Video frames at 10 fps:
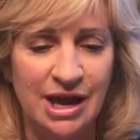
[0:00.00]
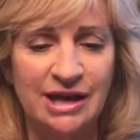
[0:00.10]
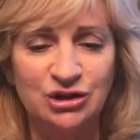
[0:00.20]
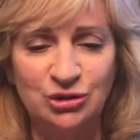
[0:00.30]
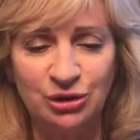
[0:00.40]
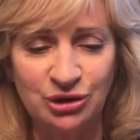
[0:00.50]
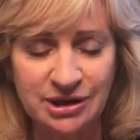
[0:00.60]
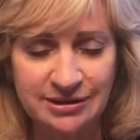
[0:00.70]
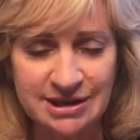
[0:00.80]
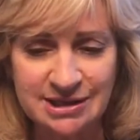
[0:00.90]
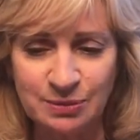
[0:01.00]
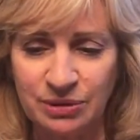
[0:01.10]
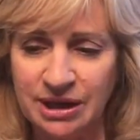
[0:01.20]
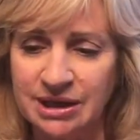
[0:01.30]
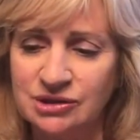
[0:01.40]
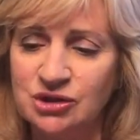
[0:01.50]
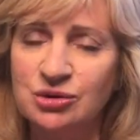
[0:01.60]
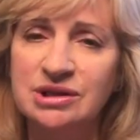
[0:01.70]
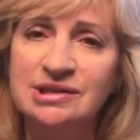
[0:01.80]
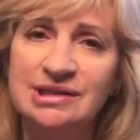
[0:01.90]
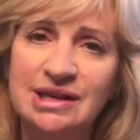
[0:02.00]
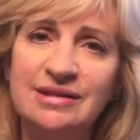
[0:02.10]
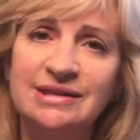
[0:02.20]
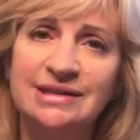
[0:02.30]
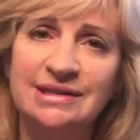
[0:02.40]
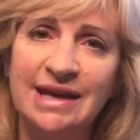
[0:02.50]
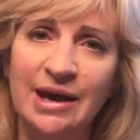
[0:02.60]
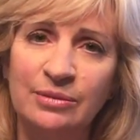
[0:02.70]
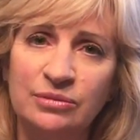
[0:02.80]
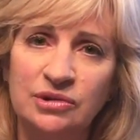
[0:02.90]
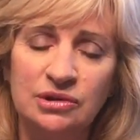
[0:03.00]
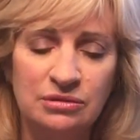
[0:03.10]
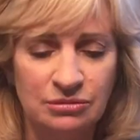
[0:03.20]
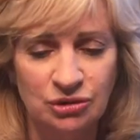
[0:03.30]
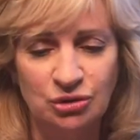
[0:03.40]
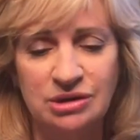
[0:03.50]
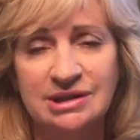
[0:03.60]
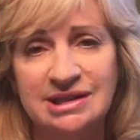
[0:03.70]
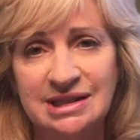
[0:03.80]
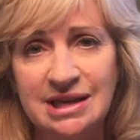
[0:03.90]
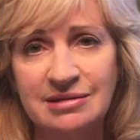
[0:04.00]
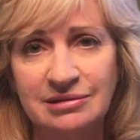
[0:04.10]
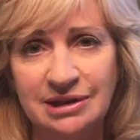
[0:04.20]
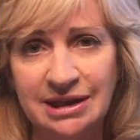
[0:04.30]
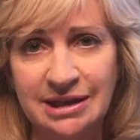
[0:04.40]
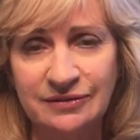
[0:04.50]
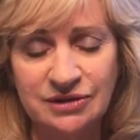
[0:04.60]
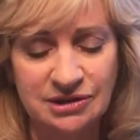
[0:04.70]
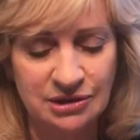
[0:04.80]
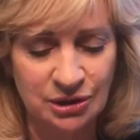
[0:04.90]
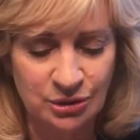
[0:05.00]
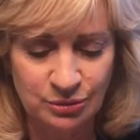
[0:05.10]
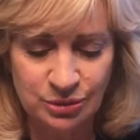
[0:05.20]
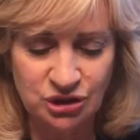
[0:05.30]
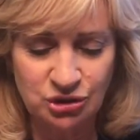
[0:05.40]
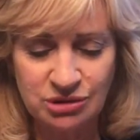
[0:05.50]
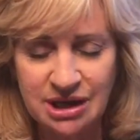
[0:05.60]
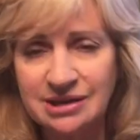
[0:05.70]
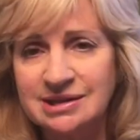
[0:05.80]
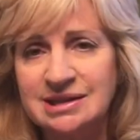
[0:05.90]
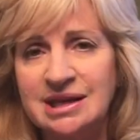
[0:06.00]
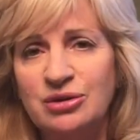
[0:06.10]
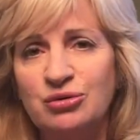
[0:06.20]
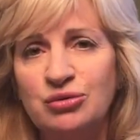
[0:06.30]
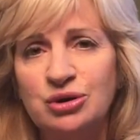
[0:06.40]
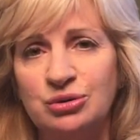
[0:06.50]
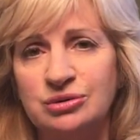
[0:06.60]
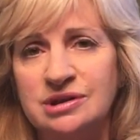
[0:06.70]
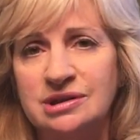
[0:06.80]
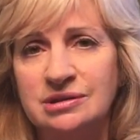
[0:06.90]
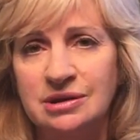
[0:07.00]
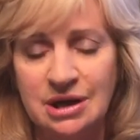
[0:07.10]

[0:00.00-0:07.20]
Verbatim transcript: As you look at these plants, you can see the stems, you can see the leaves, but you can't see the roots.